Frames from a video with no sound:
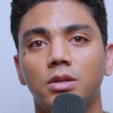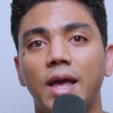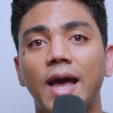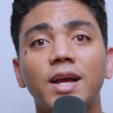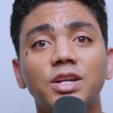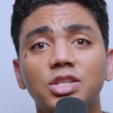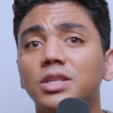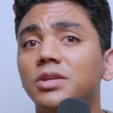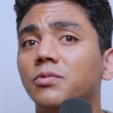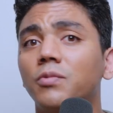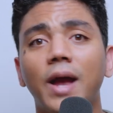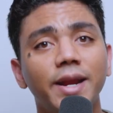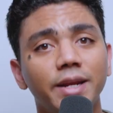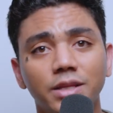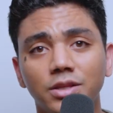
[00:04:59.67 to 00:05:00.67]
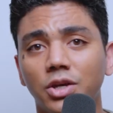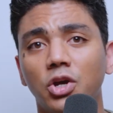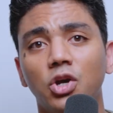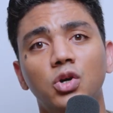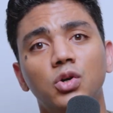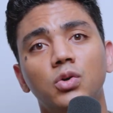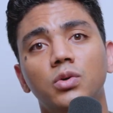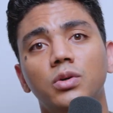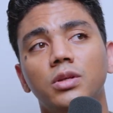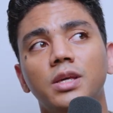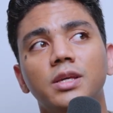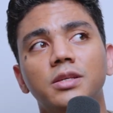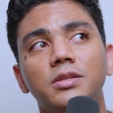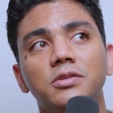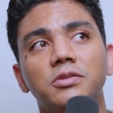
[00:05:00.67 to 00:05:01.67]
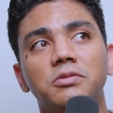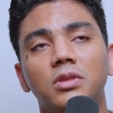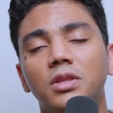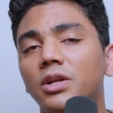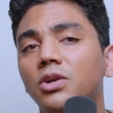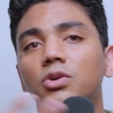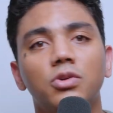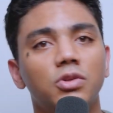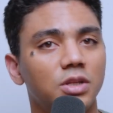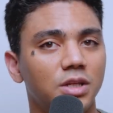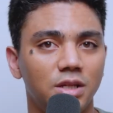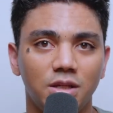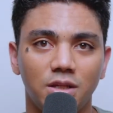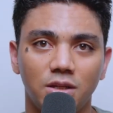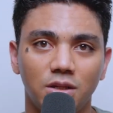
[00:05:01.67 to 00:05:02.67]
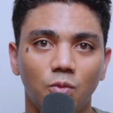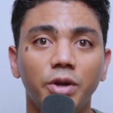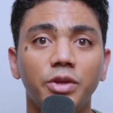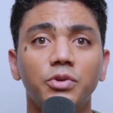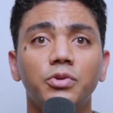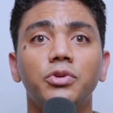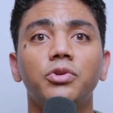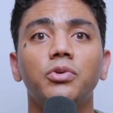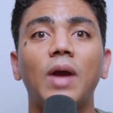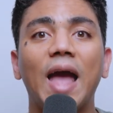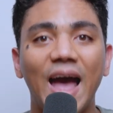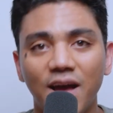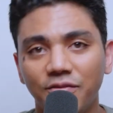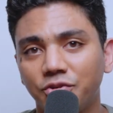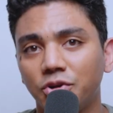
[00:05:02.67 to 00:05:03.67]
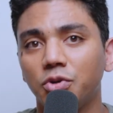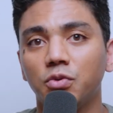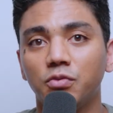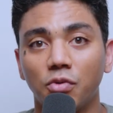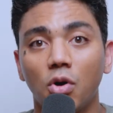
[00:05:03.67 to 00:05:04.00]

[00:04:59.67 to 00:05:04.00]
Actually, writing the code is literally what you do after you've